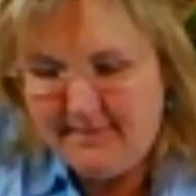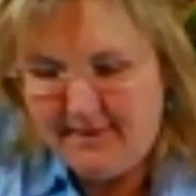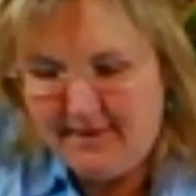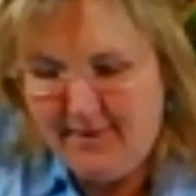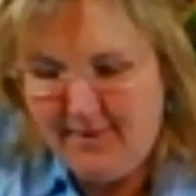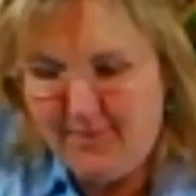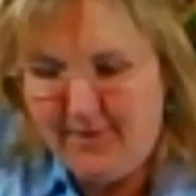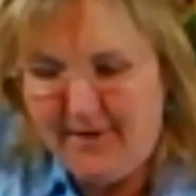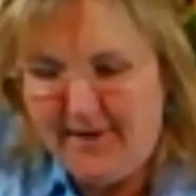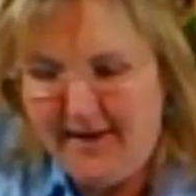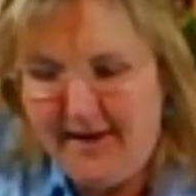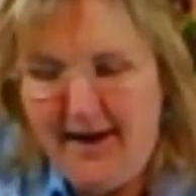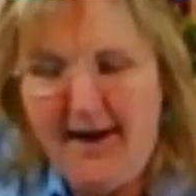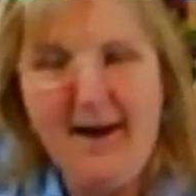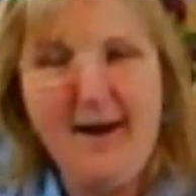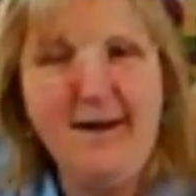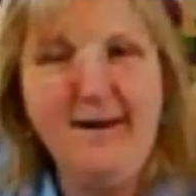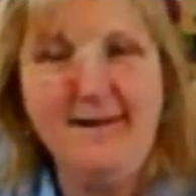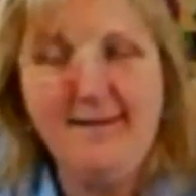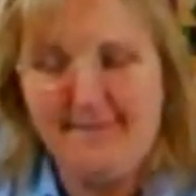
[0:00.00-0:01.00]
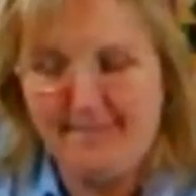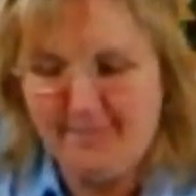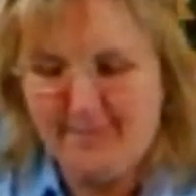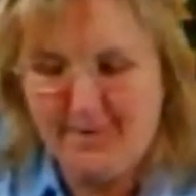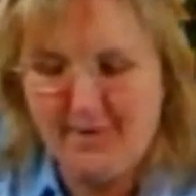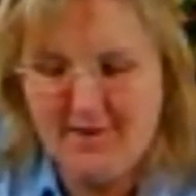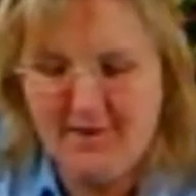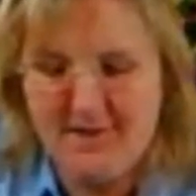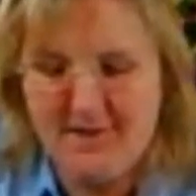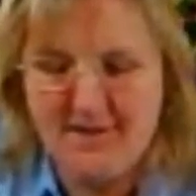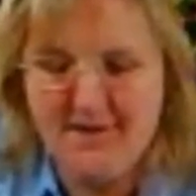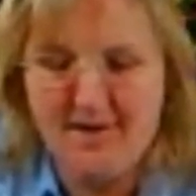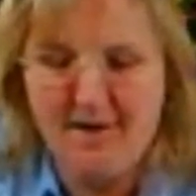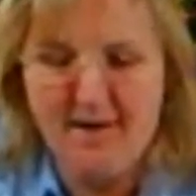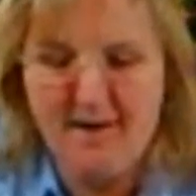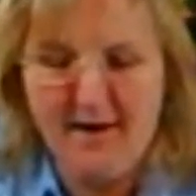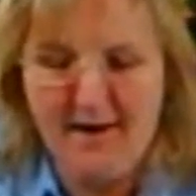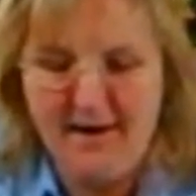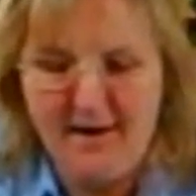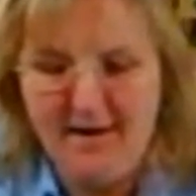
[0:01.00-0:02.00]
Okay, I'm going to
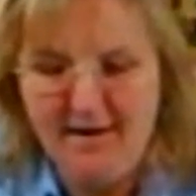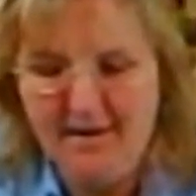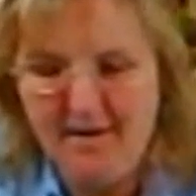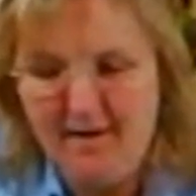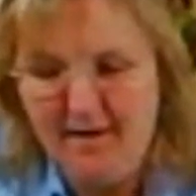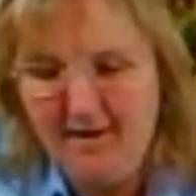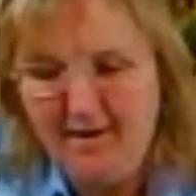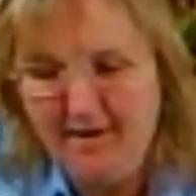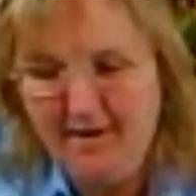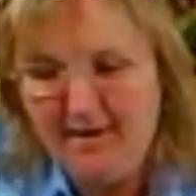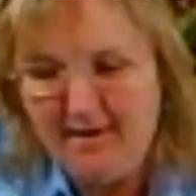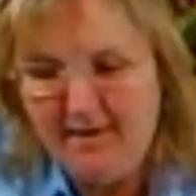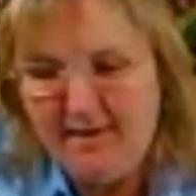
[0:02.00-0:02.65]
start here.